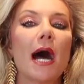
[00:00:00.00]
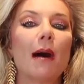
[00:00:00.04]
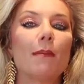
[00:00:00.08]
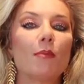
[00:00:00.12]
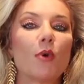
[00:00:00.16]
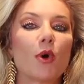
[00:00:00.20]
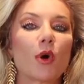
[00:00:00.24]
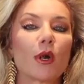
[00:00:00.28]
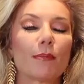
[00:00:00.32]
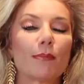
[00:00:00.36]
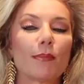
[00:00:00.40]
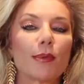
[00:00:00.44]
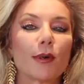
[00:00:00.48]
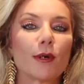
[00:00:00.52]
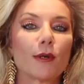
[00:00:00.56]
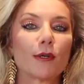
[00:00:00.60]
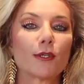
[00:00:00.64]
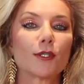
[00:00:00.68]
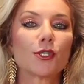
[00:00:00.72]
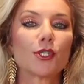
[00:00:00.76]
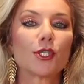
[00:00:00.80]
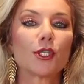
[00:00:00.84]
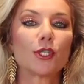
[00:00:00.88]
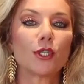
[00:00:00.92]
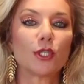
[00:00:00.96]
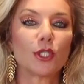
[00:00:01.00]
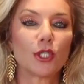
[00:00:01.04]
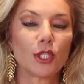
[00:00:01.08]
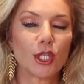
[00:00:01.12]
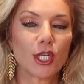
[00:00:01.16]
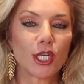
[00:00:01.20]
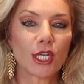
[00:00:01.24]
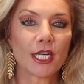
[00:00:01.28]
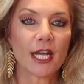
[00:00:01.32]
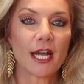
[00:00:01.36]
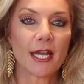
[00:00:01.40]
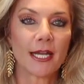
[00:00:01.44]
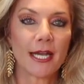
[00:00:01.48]
a more personal
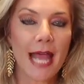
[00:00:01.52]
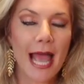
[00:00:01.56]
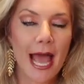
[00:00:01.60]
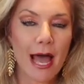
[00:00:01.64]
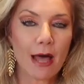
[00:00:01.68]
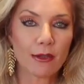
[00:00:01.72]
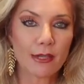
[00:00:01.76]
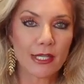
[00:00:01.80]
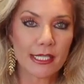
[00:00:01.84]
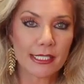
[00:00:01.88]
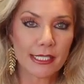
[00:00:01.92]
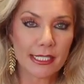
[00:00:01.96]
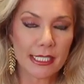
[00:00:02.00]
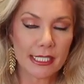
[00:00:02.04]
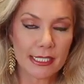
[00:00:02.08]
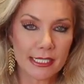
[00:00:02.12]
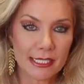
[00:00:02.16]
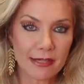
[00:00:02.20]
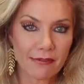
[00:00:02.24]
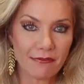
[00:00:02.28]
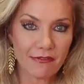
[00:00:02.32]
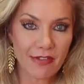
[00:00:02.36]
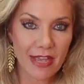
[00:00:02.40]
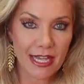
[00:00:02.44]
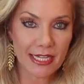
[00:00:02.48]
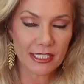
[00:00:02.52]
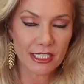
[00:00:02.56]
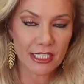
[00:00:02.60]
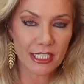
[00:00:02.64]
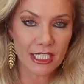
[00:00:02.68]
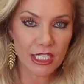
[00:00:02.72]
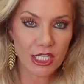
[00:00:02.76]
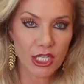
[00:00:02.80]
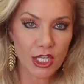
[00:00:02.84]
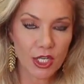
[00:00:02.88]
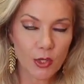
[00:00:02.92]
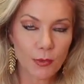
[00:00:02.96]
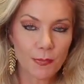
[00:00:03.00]
look on how this is
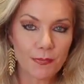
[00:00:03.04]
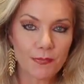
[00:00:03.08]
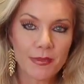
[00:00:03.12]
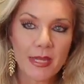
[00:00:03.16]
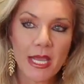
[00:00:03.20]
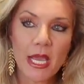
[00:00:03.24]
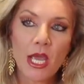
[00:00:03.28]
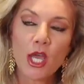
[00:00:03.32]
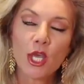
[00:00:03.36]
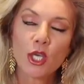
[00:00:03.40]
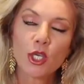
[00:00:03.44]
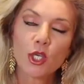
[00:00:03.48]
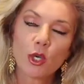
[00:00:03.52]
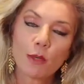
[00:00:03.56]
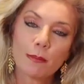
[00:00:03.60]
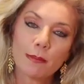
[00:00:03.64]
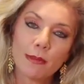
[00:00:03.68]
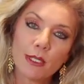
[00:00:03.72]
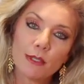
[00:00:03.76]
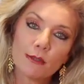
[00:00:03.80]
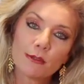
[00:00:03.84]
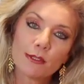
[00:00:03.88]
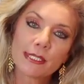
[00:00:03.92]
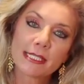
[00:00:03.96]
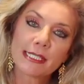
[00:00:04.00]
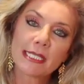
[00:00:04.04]
affecting you. Your moon